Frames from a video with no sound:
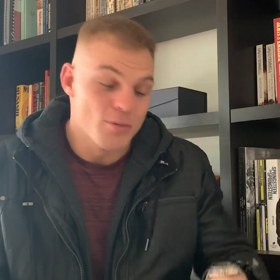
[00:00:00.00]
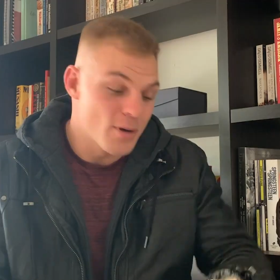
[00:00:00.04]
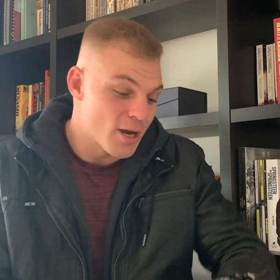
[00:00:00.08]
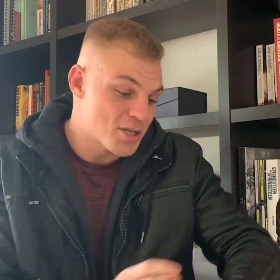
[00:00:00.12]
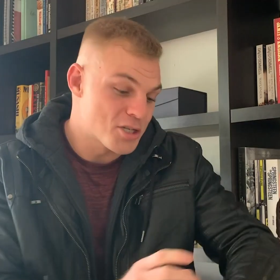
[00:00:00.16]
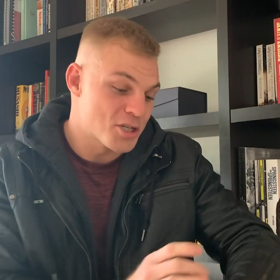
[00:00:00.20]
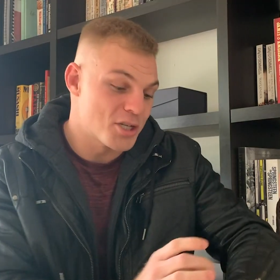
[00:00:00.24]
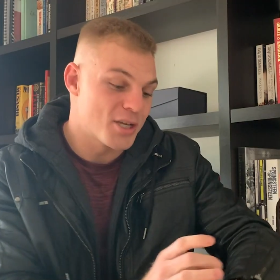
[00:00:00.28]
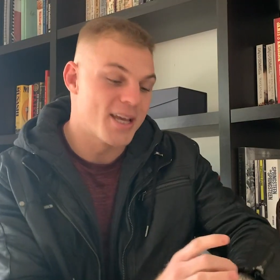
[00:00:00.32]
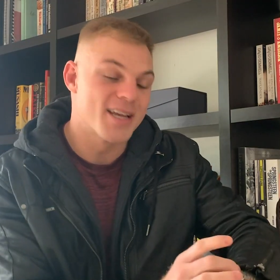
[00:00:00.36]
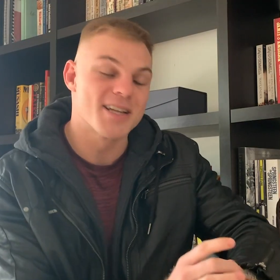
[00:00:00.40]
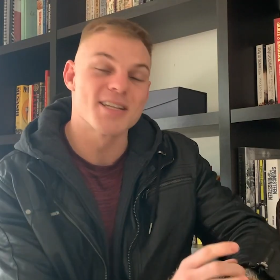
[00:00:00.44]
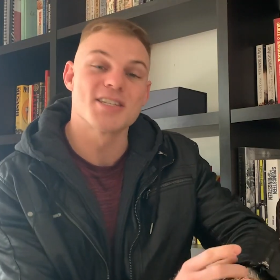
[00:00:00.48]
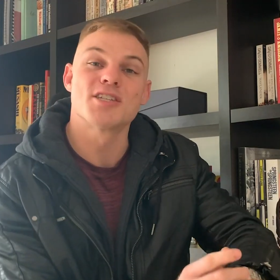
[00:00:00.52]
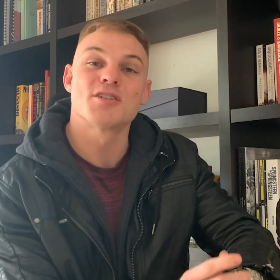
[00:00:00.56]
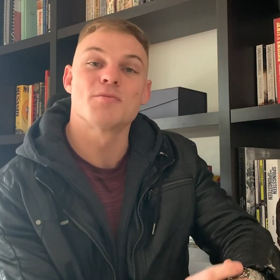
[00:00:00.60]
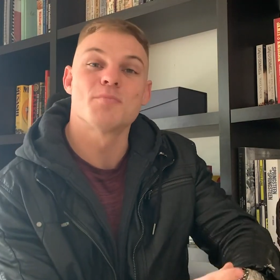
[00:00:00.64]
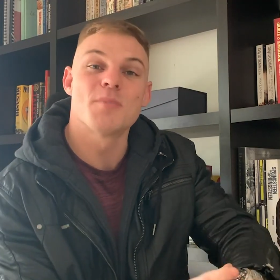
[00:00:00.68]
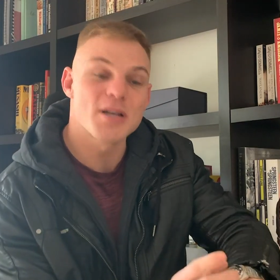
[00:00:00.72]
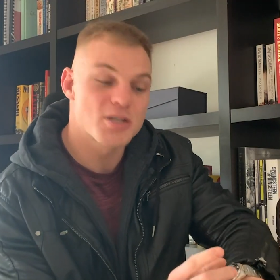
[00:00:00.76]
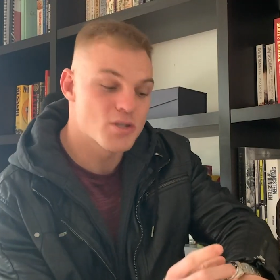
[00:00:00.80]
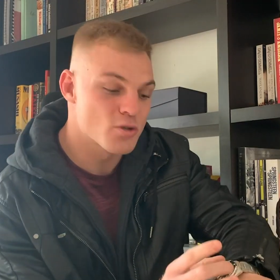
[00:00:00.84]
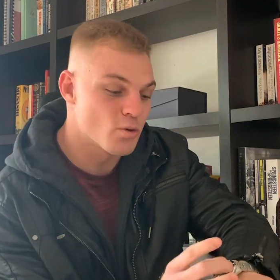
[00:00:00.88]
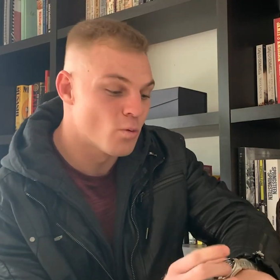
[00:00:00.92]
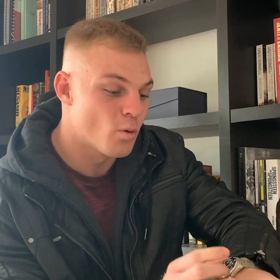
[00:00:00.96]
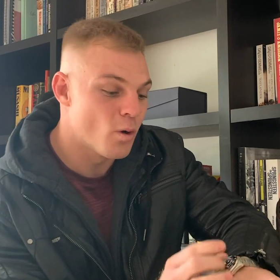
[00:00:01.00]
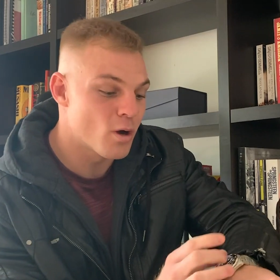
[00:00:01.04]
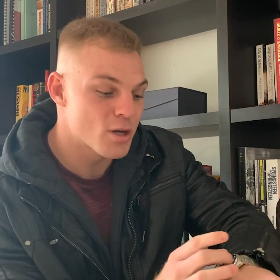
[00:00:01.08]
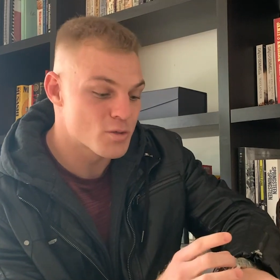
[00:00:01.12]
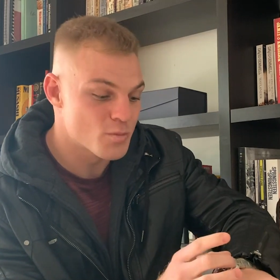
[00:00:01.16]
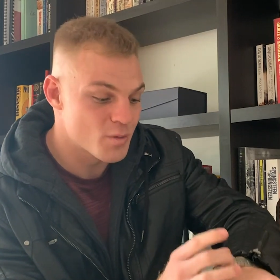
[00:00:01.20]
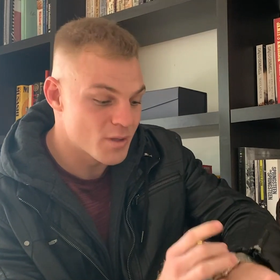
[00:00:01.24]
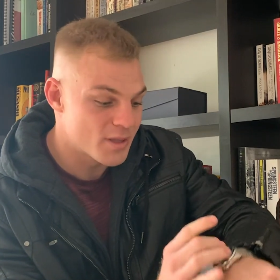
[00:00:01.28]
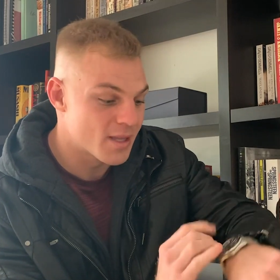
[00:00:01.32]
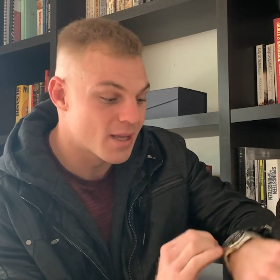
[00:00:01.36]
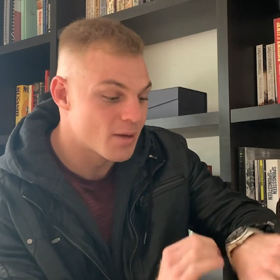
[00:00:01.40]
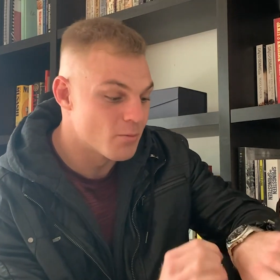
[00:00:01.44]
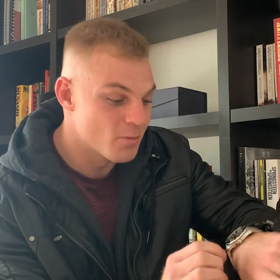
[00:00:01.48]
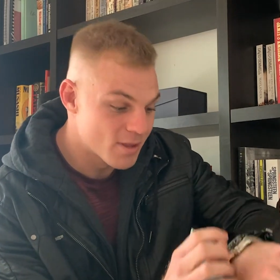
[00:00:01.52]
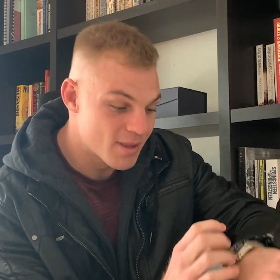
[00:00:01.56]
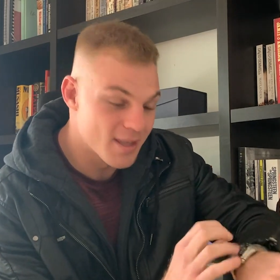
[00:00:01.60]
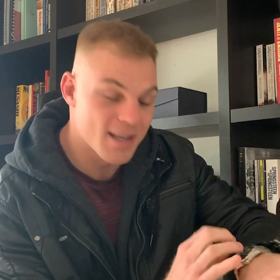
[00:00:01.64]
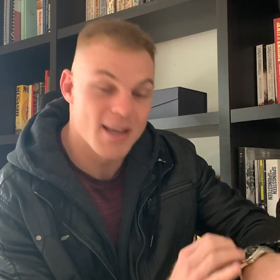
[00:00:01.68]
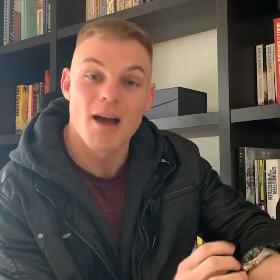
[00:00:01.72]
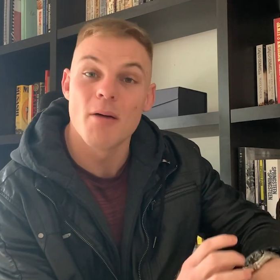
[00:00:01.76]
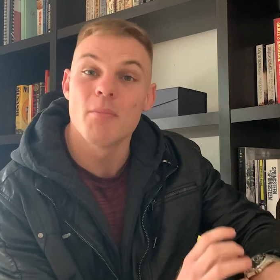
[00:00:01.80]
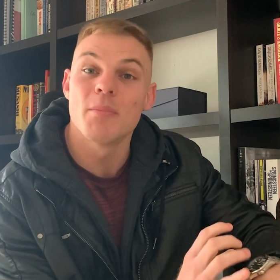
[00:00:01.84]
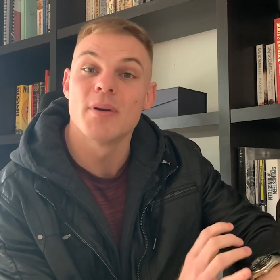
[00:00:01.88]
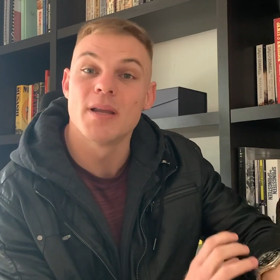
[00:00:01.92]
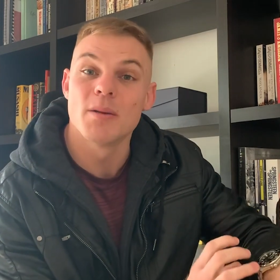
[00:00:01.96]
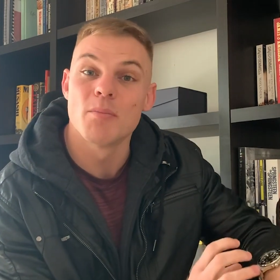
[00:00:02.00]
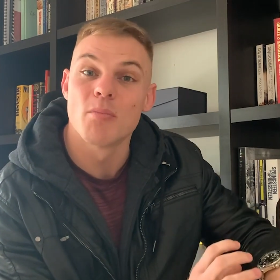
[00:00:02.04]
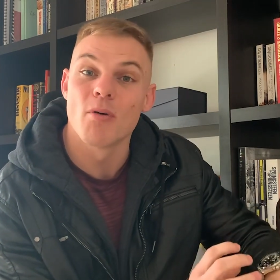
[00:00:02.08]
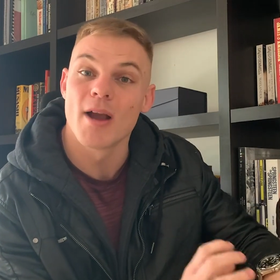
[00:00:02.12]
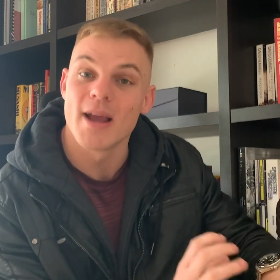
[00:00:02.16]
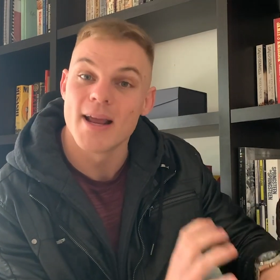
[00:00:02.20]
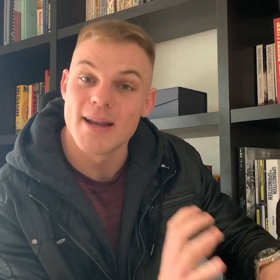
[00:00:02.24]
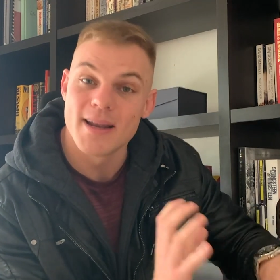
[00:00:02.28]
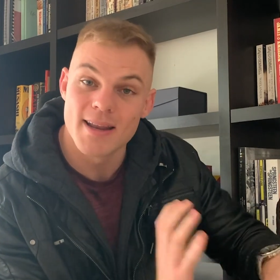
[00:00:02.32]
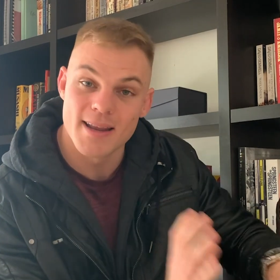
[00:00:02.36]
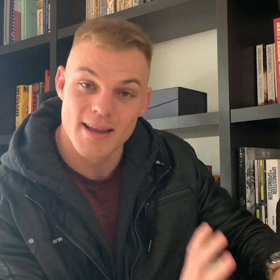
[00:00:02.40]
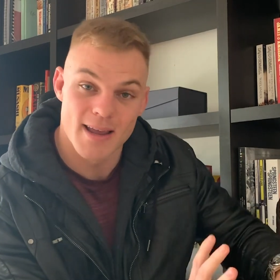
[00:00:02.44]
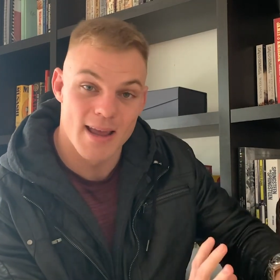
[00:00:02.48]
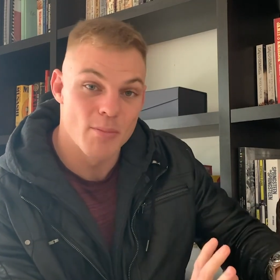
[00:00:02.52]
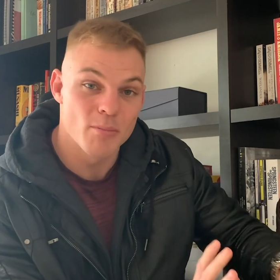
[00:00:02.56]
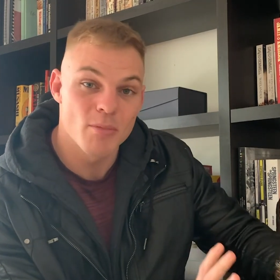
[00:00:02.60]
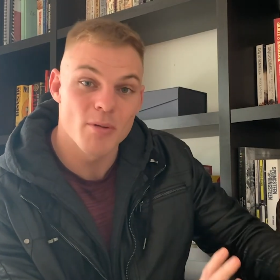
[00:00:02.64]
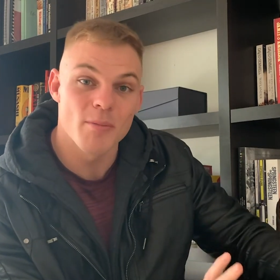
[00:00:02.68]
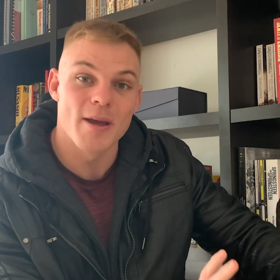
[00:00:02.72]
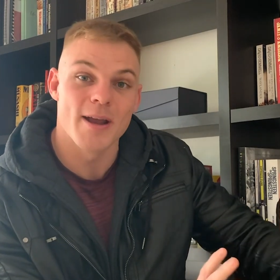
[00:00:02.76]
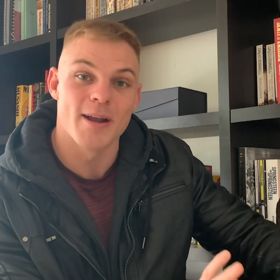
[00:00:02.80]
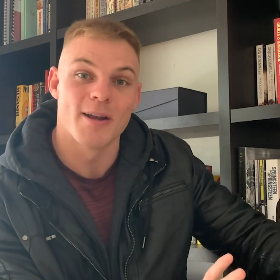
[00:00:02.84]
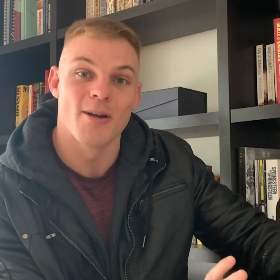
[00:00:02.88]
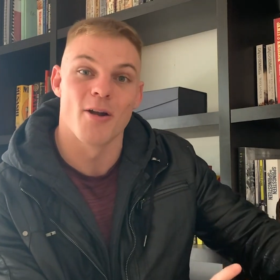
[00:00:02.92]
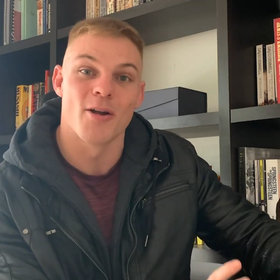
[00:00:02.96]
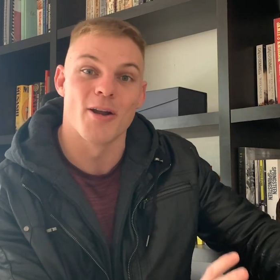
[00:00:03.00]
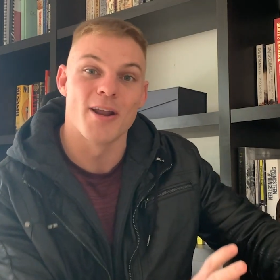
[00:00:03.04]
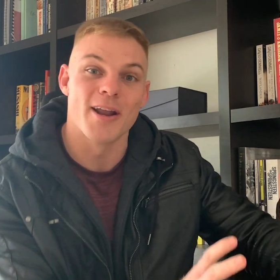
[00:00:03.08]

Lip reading: actually get a special watch with the company brand emblem.